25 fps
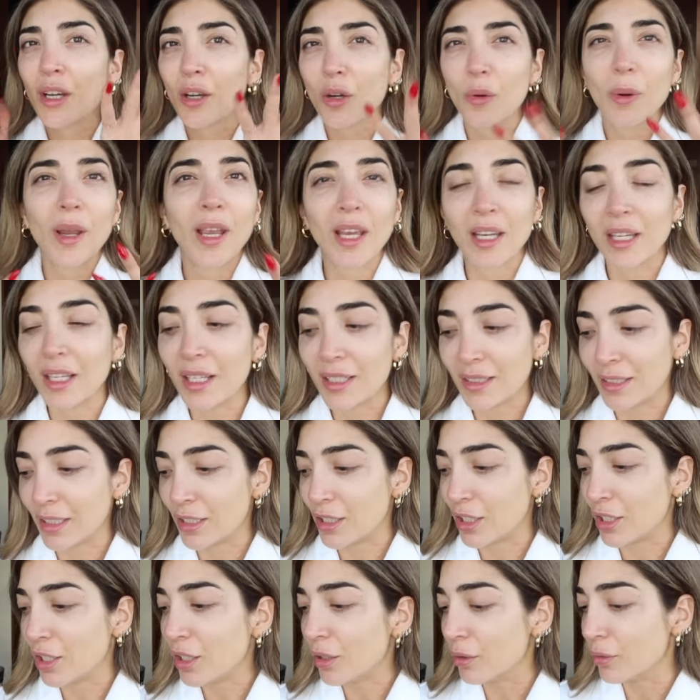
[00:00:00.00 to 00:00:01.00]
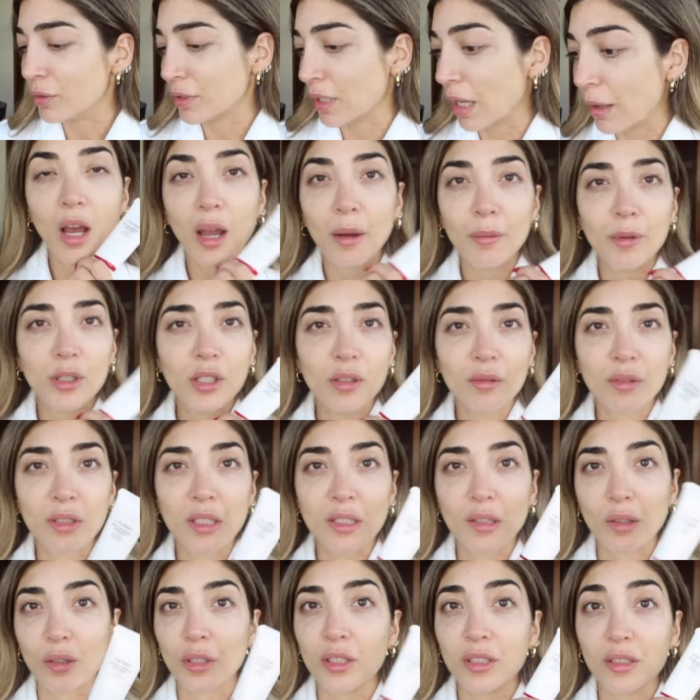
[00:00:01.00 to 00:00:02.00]
quick and easy to use. I would use
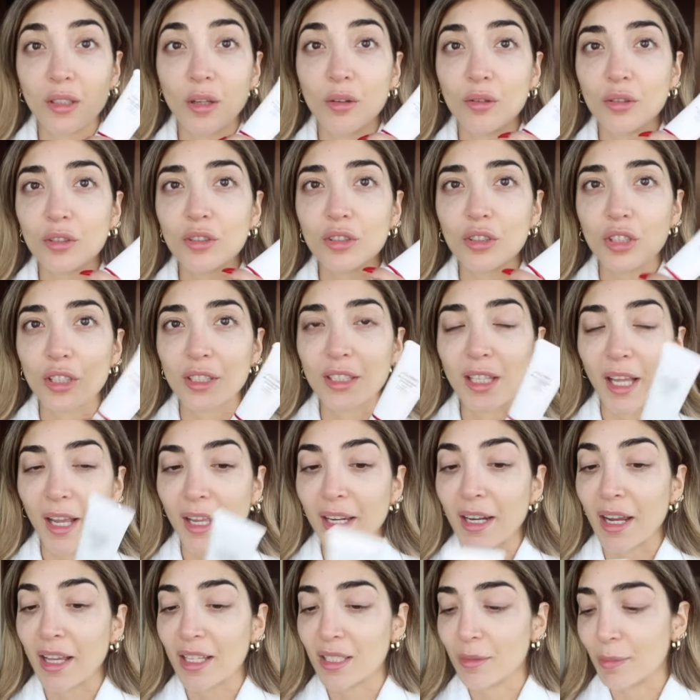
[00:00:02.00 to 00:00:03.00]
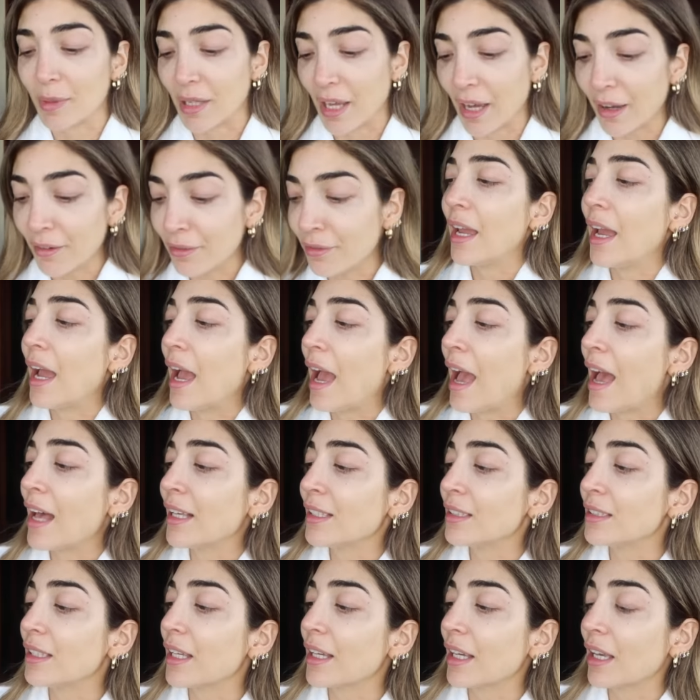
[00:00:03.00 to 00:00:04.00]
this on its own as just like an SPF. It
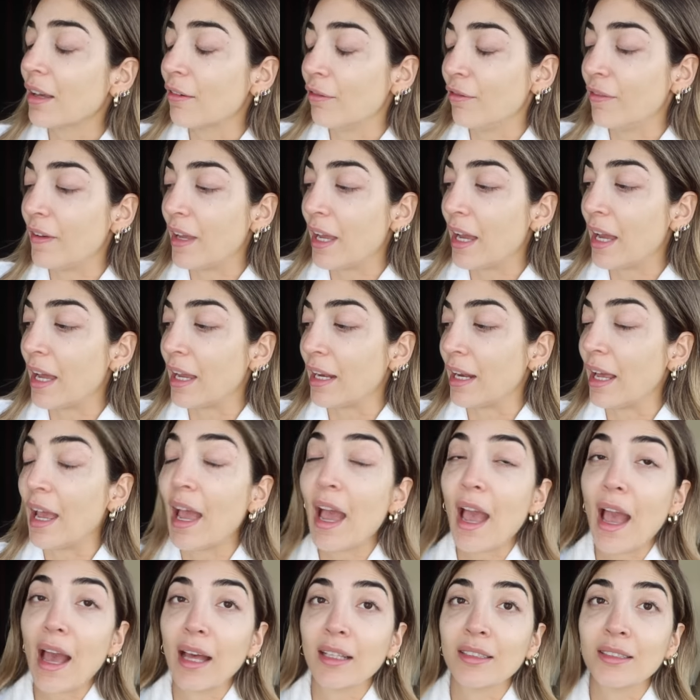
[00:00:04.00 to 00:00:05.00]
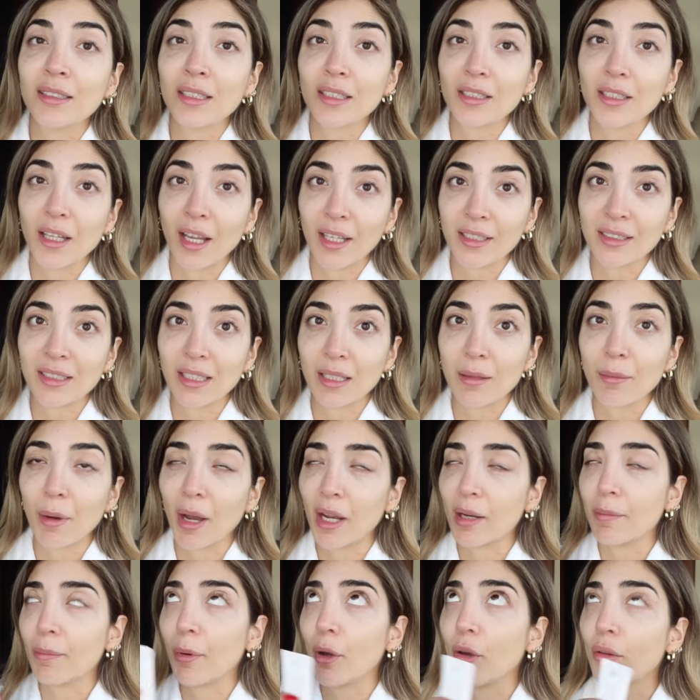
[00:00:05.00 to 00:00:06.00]
has kefir in it and
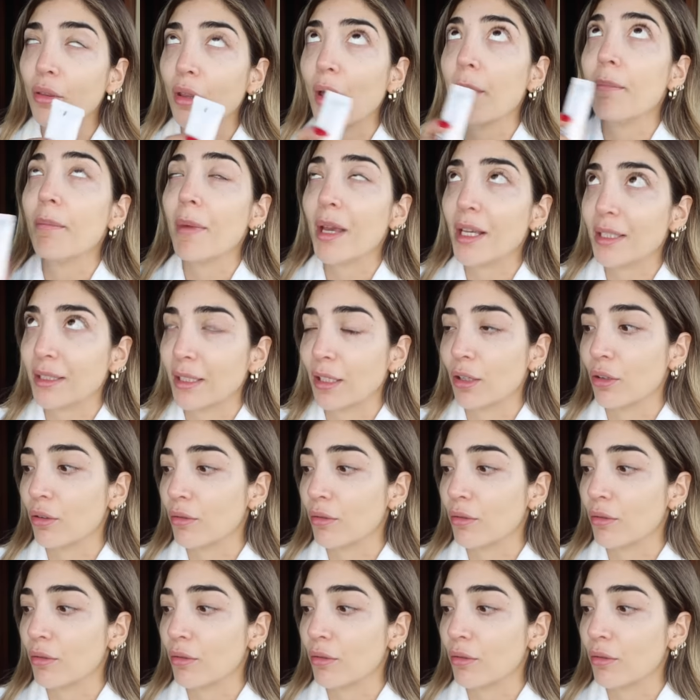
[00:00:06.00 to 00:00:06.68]
niacinamide, both amazing